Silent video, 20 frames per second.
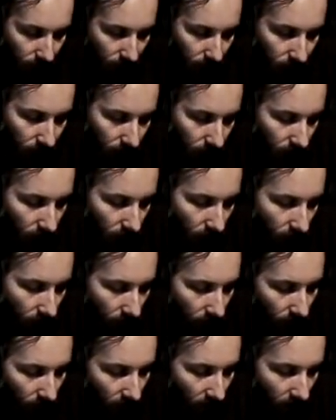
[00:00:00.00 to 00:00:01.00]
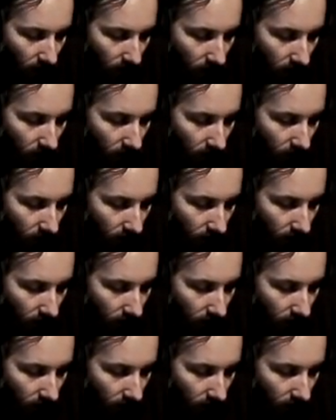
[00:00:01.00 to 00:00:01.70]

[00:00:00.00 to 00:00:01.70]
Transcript: [no speech]